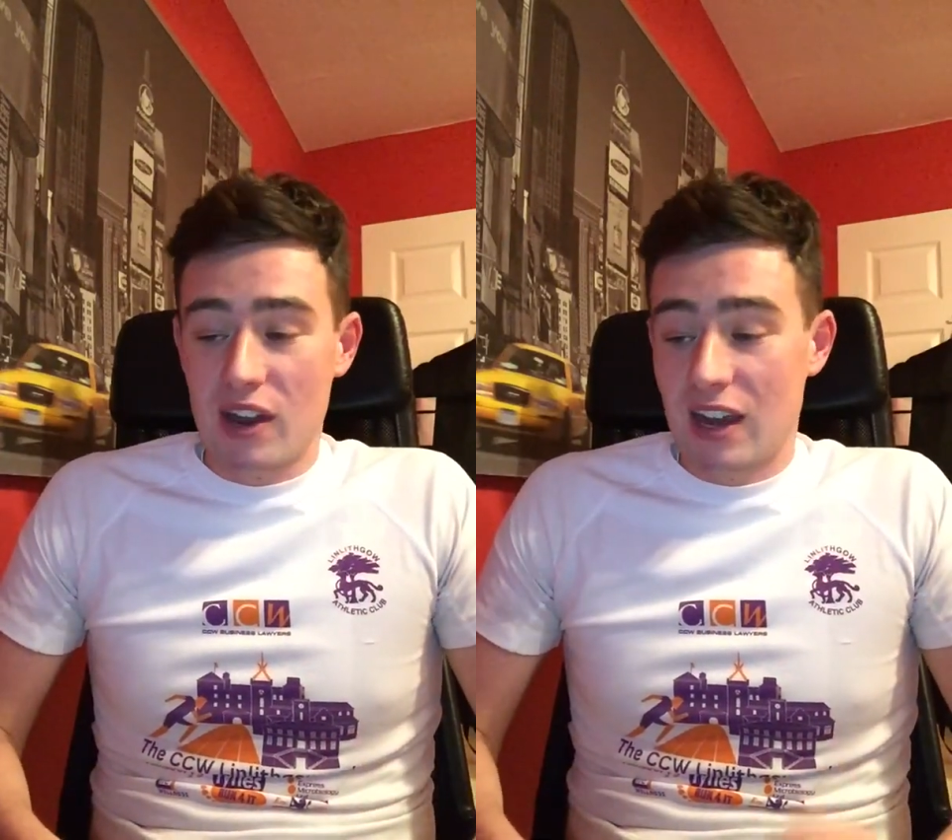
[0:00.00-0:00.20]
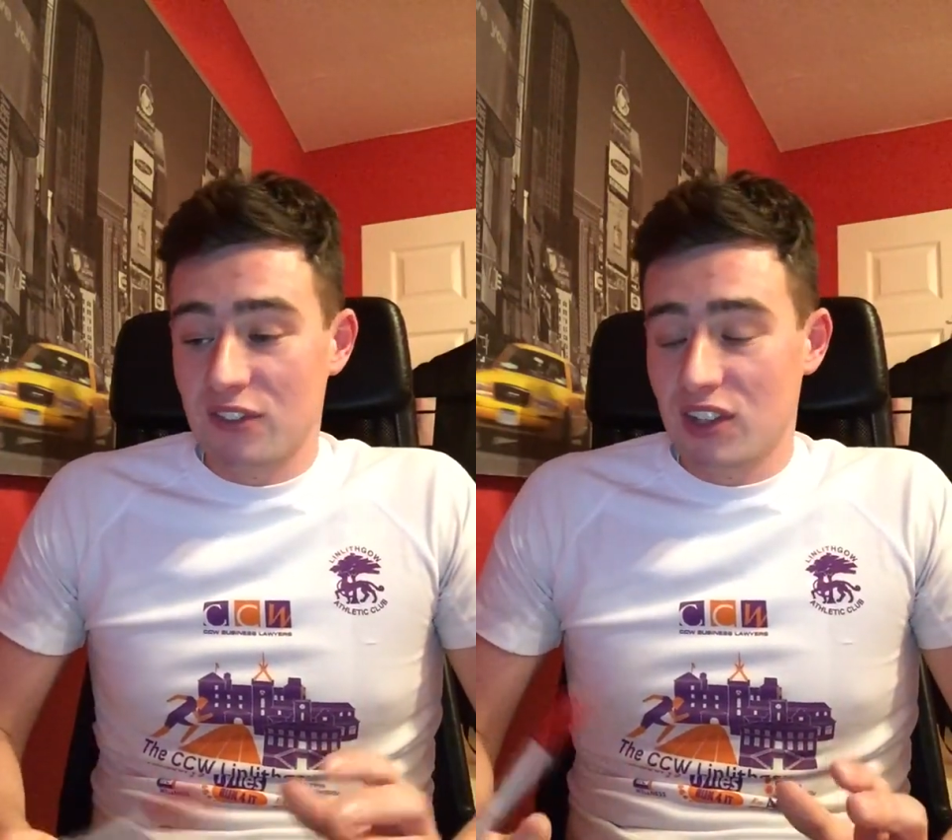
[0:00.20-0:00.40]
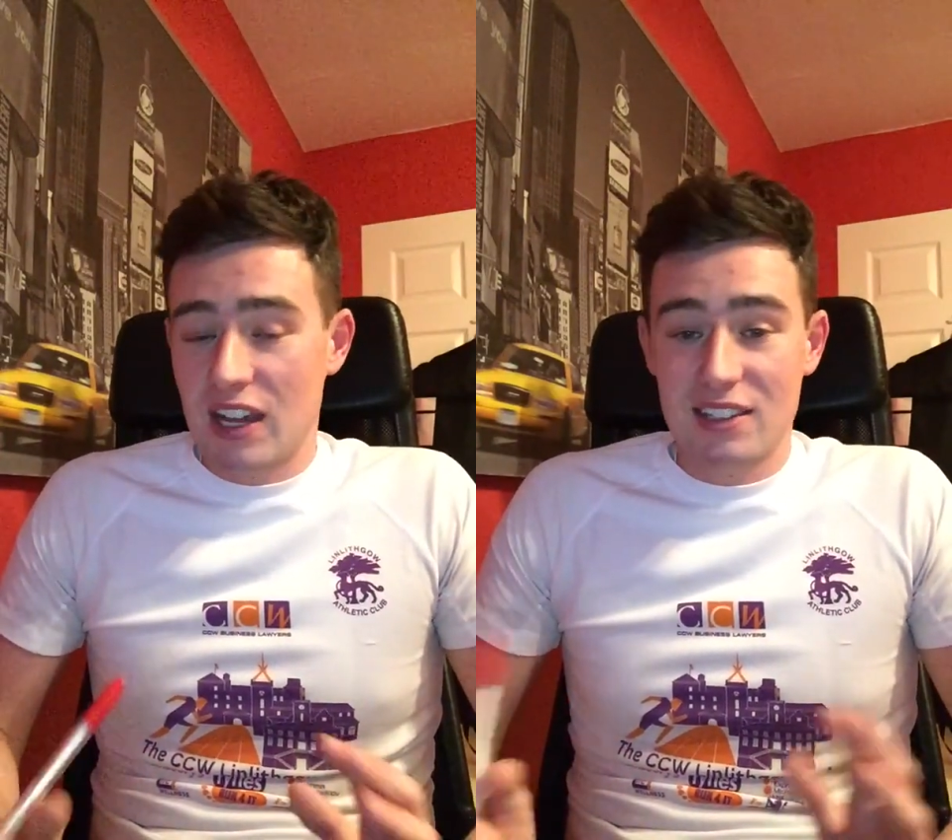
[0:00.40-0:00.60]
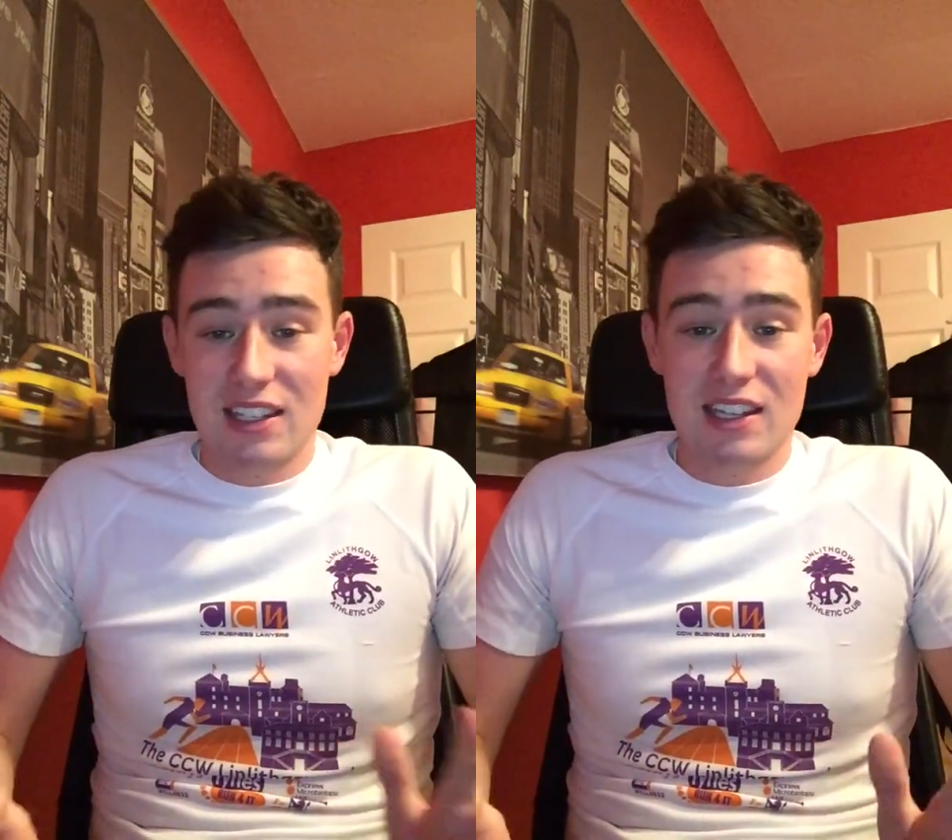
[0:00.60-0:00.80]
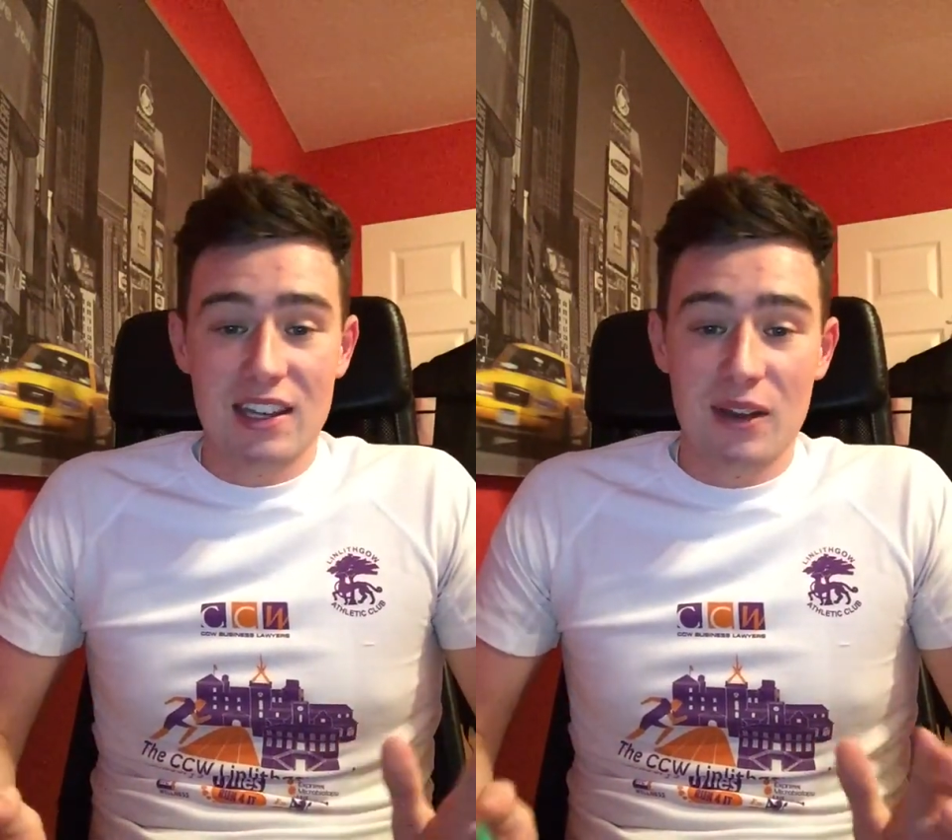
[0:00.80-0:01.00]
And after that
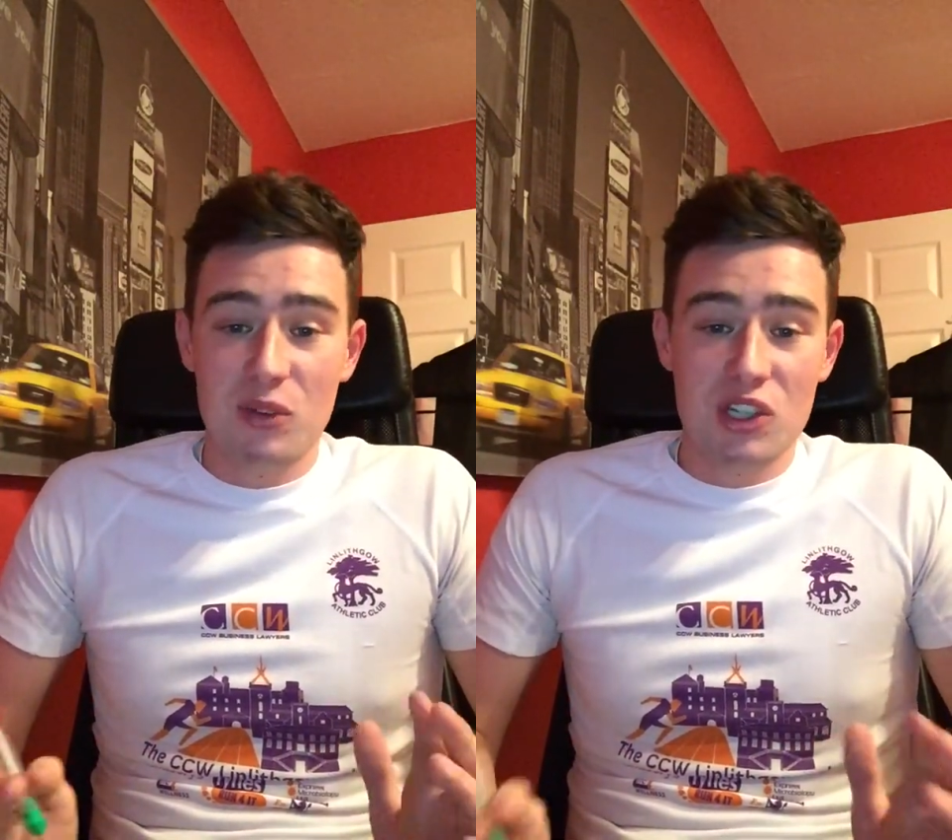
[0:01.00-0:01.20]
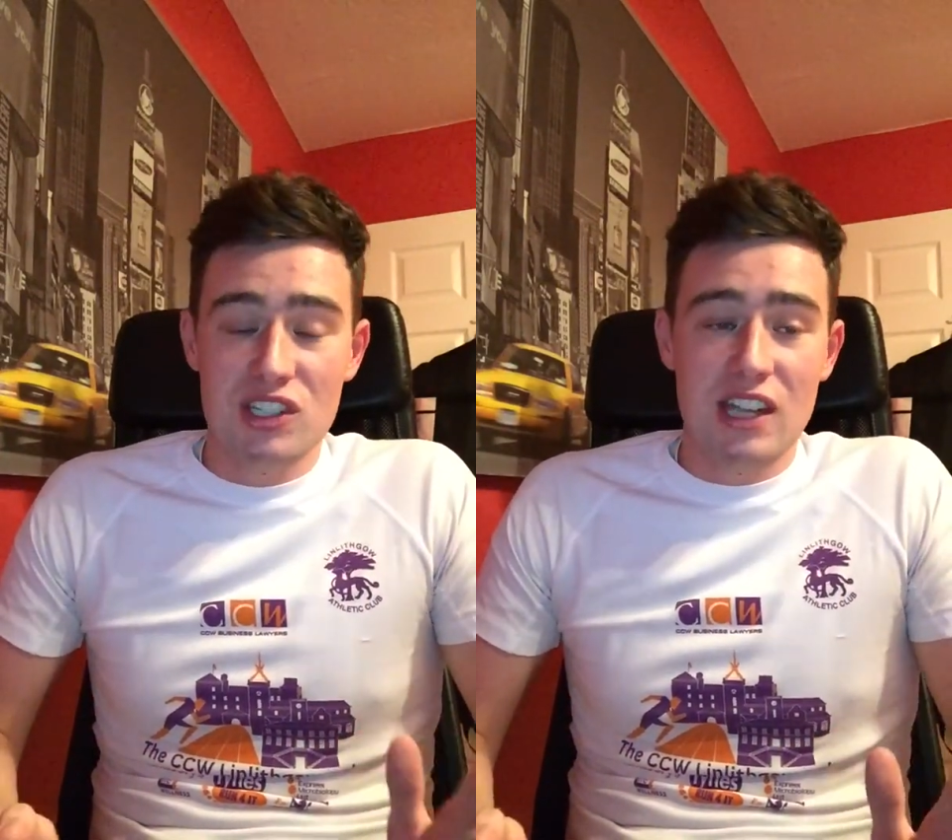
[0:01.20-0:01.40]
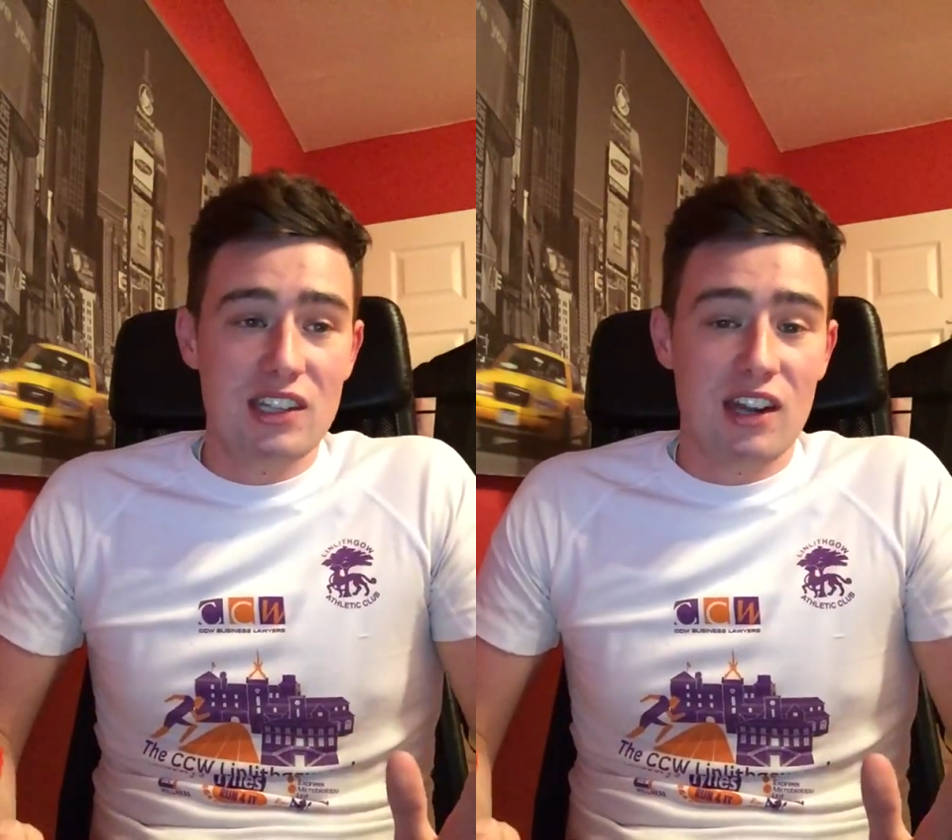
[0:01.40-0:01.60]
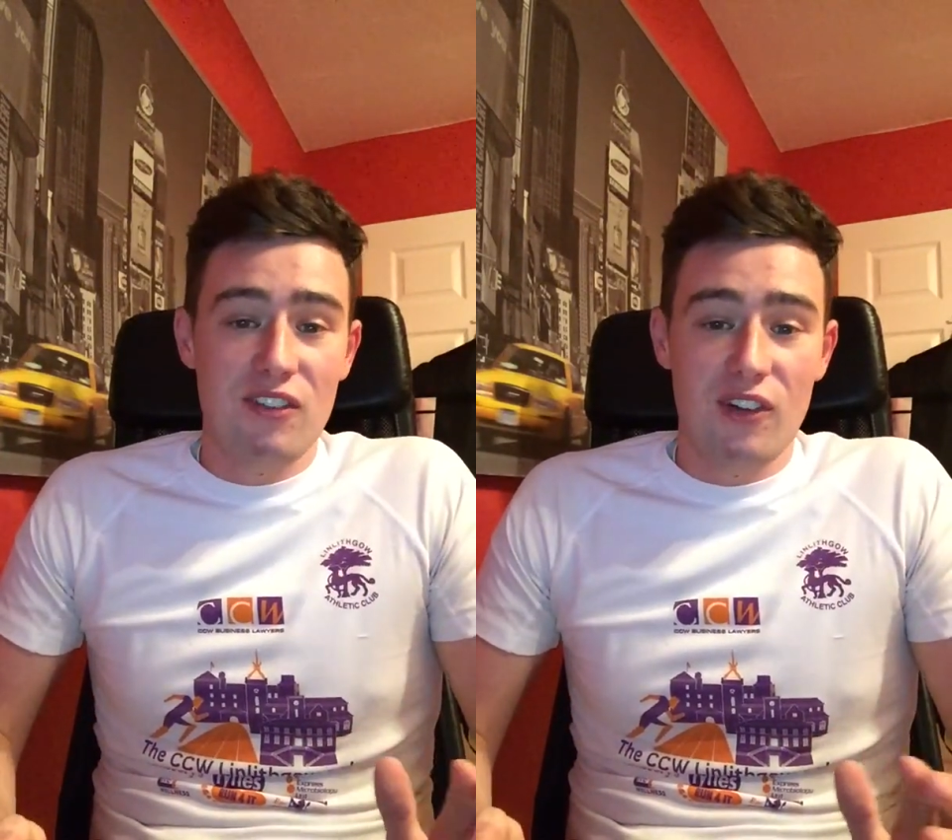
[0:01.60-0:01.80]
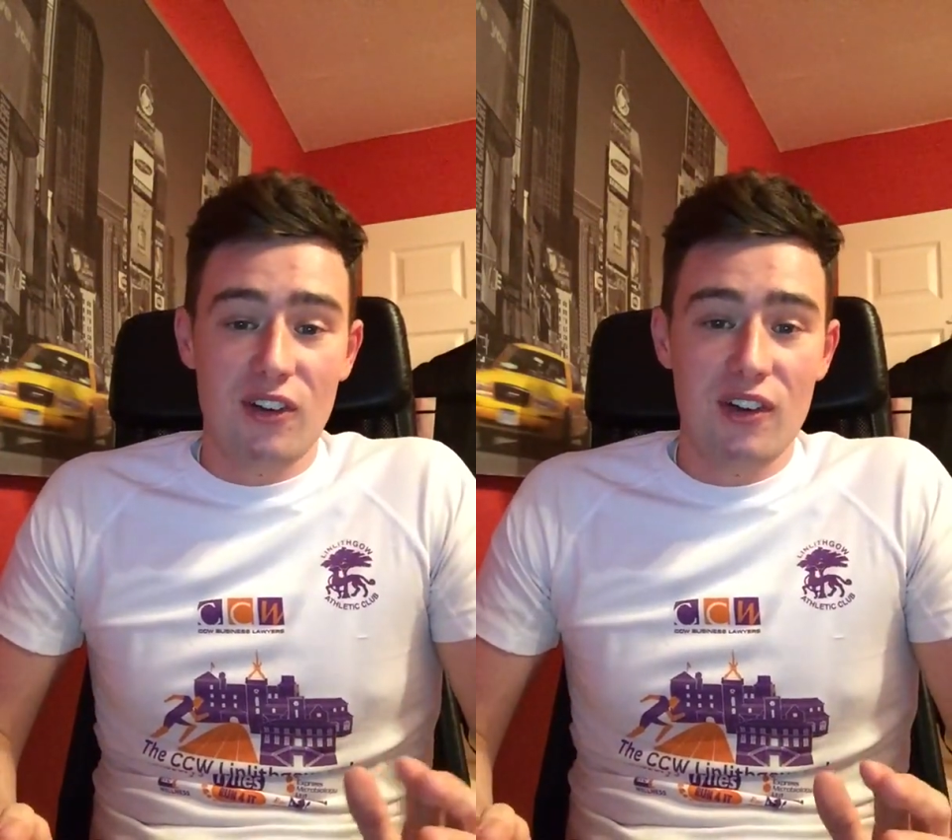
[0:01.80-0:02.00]
day, I was just sitting there and I
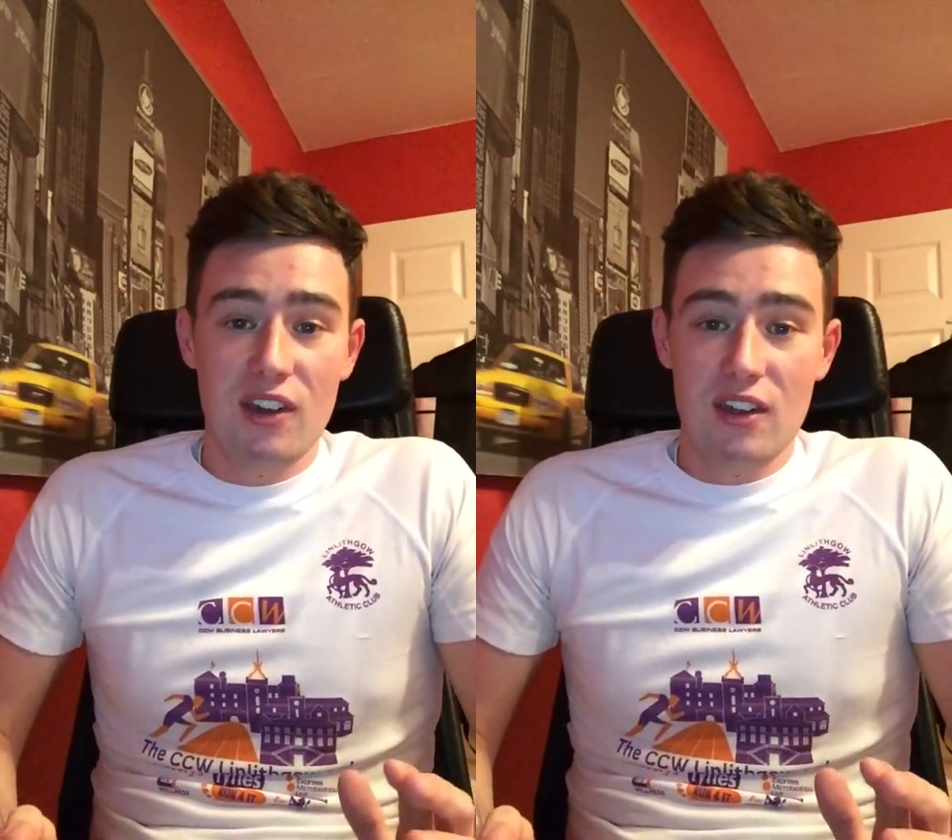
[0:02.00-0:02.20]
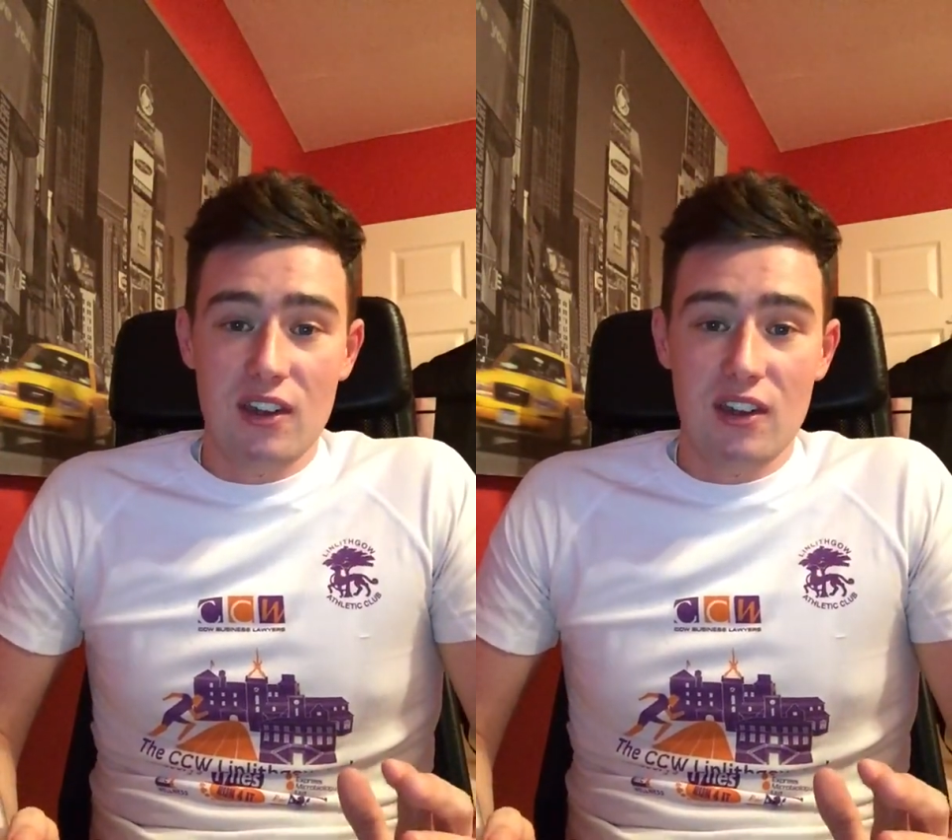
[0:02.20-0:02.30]
thought,